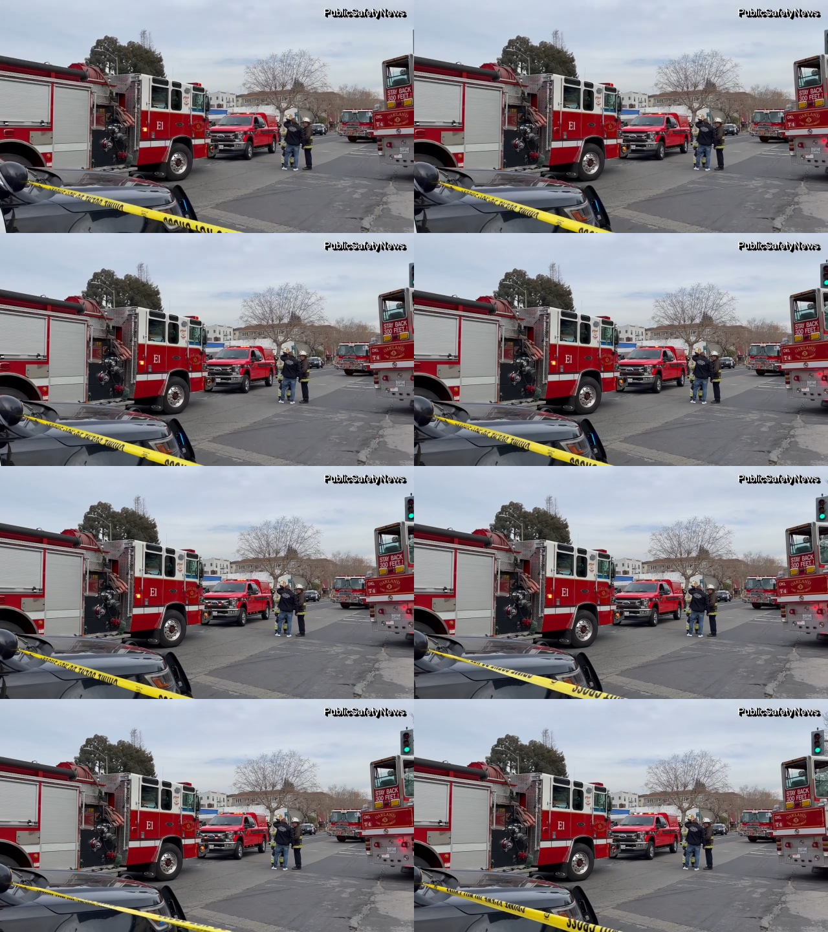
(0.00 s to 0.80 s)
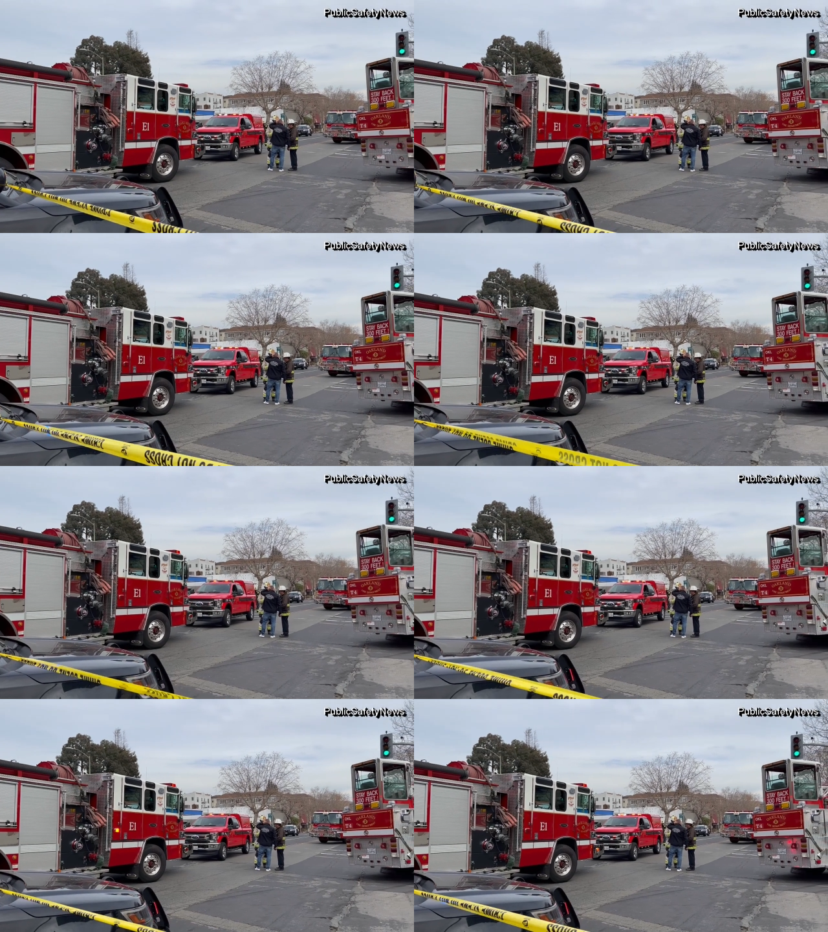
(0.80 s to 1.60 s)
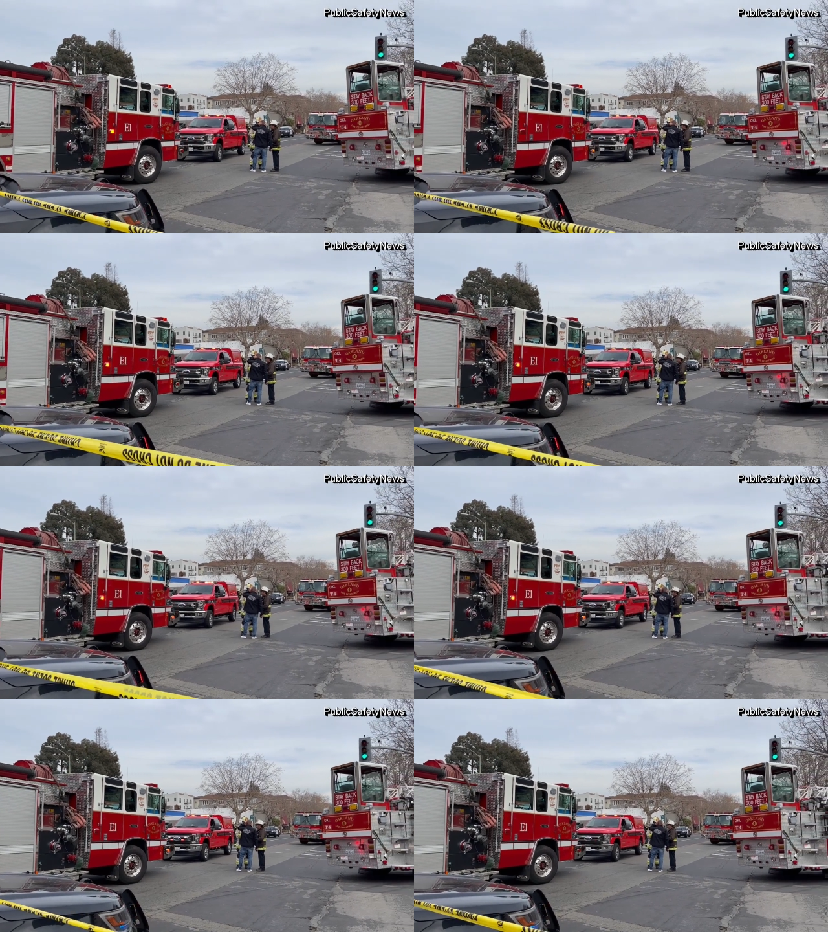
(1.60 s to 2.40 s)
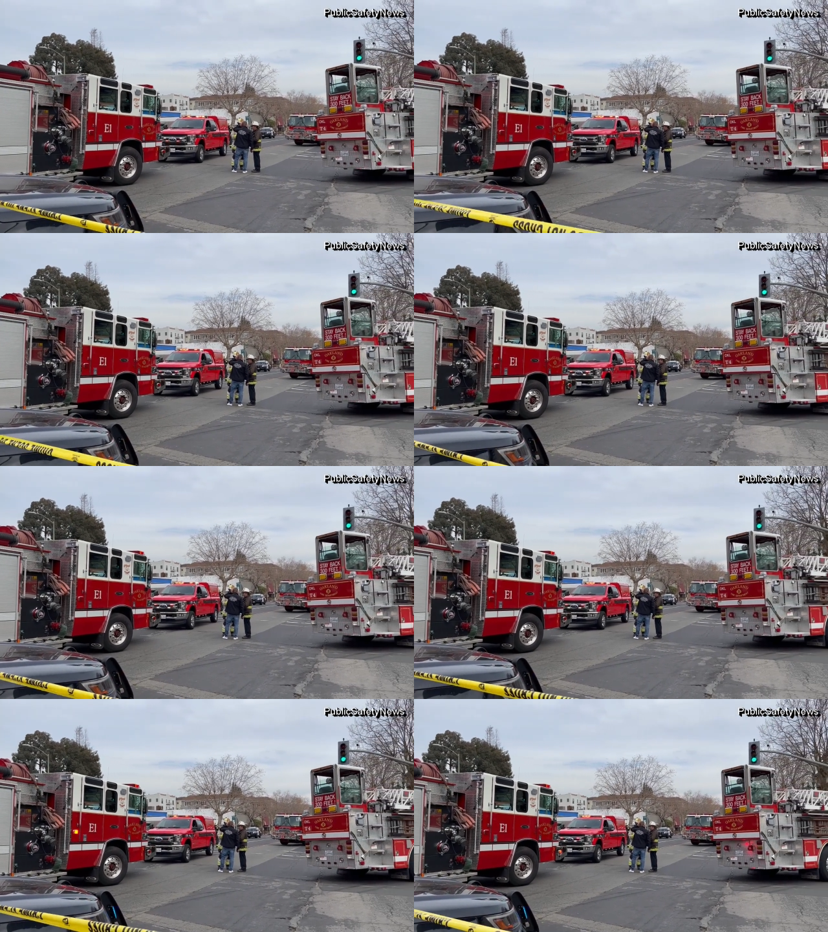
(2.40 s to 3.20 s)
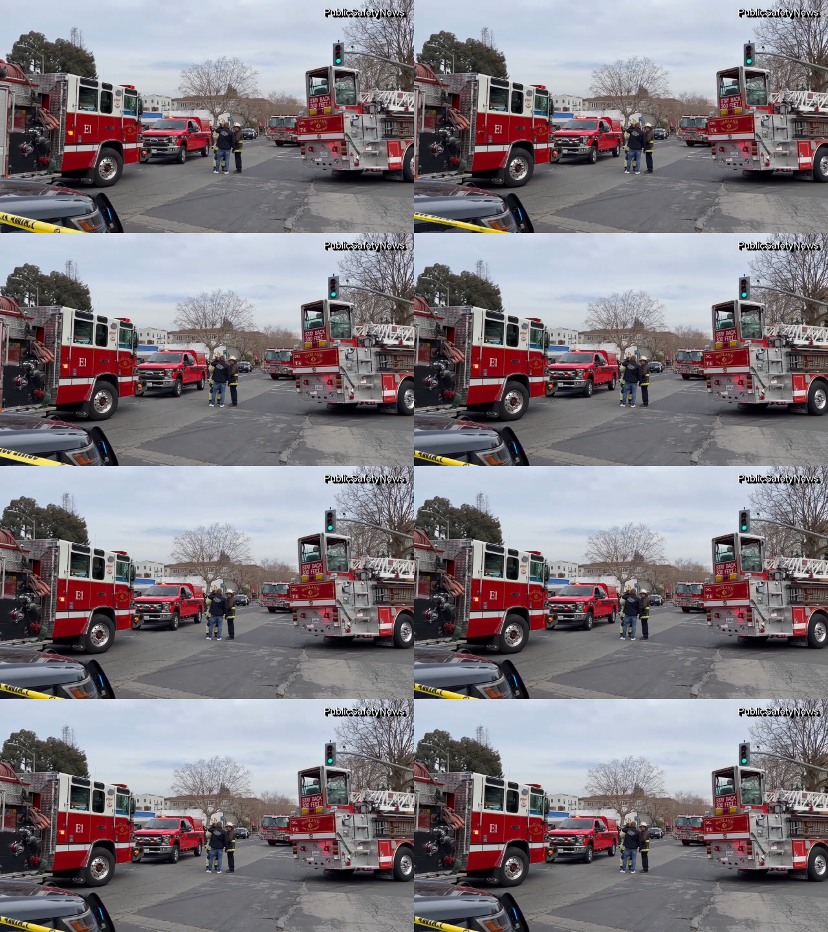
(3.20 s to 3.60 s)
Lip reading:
[unreadable: no face in view]